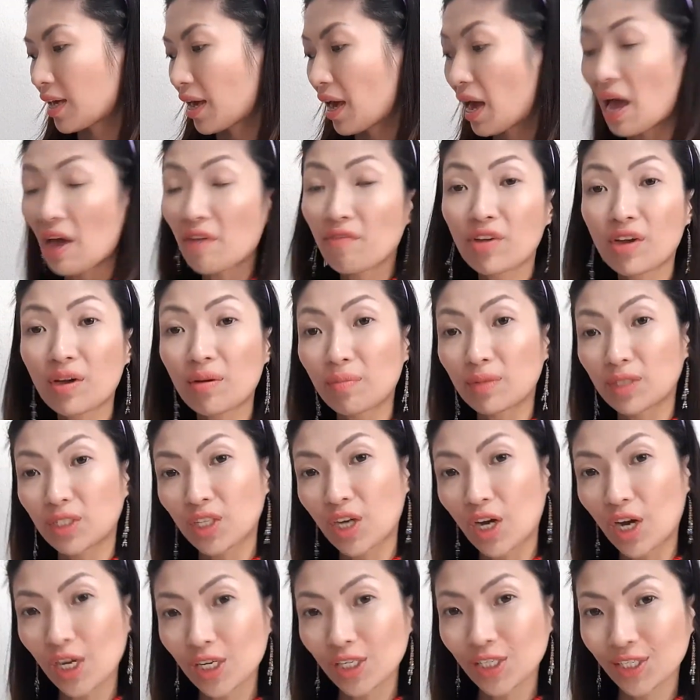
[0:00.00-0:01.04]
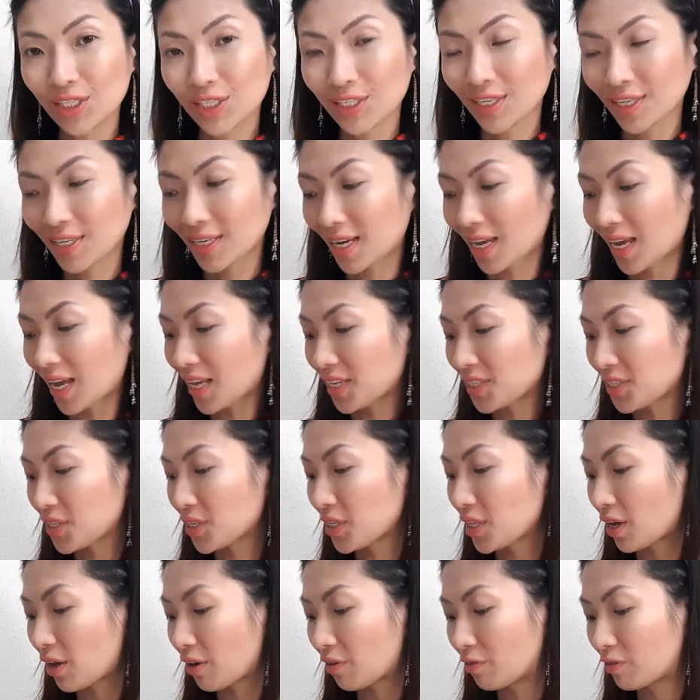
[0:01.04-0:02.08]
having a massage and she
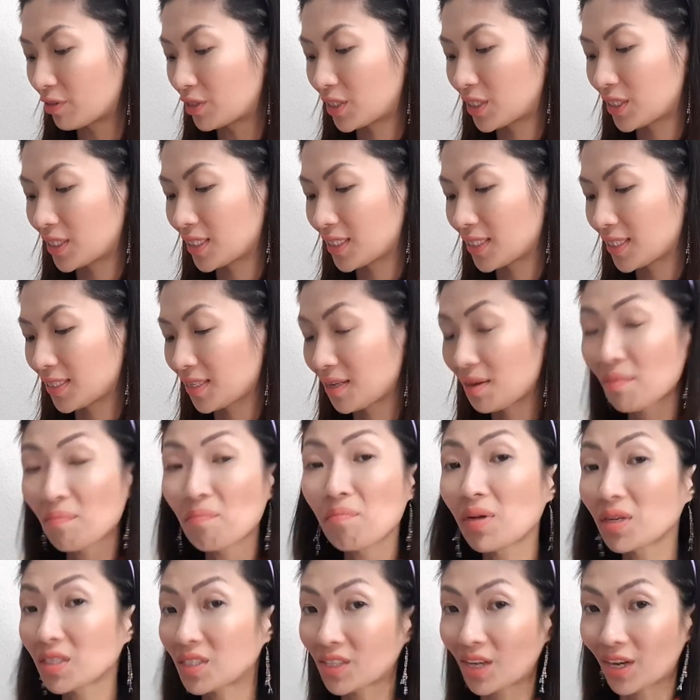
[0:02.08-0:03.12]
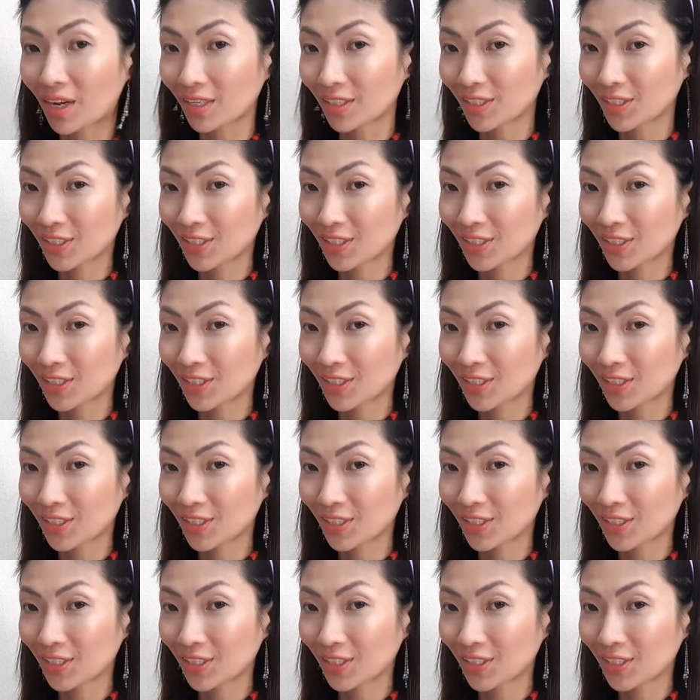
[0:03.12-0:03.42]
loves massage.